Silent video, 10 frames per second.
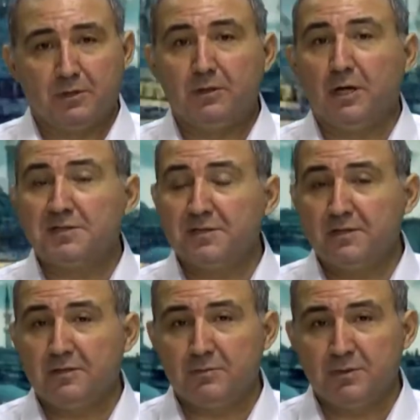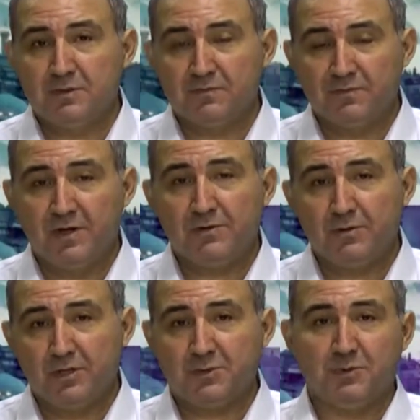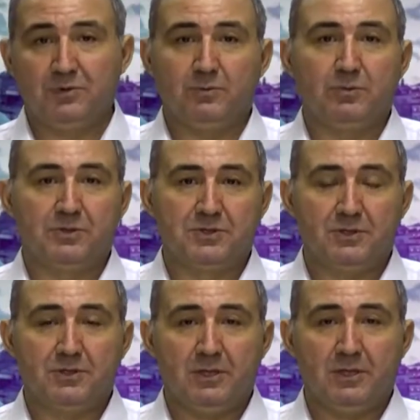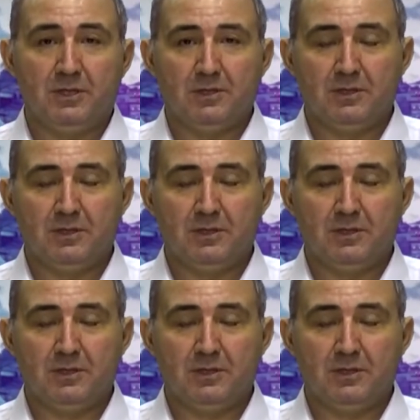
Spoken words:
Gaziantep is a very hospitable city,